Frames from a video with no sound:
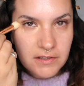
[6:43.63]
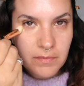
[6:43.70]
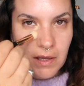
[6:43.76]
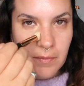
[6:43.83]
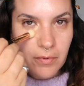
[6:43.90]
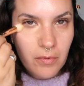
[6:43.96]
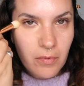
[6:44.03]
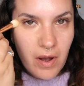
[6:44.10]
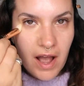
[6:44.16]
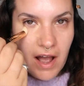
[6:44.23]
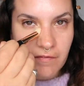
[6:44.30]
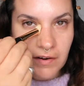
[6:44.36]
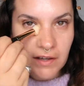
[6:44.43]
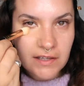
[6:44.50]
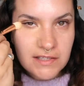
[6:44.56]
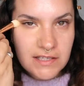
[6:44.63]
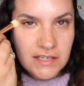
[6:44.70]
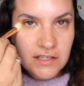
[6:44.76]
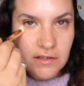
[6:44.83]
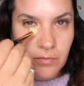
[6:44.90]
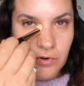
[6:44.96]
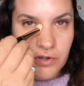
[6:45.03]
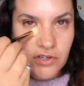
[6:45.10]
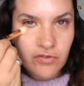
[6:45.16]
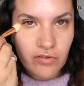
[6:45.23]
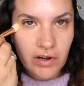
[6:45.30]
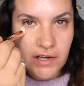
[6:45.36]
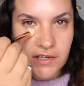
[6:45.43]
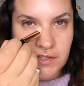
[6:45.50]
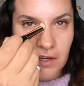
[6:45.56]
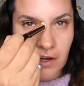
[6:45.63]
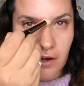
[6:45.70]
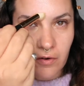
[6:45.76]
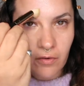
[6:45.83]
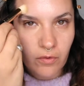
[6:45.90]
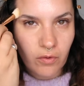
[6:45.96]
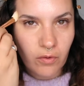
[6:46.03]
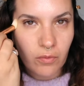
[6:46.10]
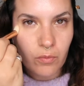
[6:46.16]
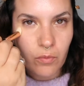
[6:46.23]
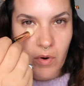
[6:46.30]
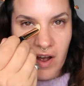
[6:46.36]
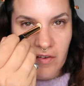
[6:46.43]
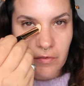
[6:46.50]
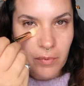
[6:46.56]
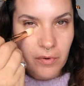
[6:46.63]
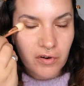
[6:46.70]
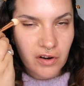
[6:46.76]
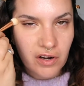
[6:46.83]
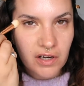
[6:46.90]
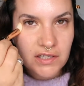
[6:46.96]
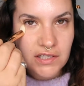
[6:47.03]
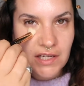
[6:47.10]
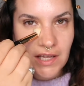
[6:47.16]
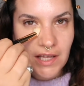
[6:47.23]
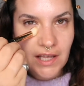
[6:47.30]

People will have like a tinted moisturiser or whatever product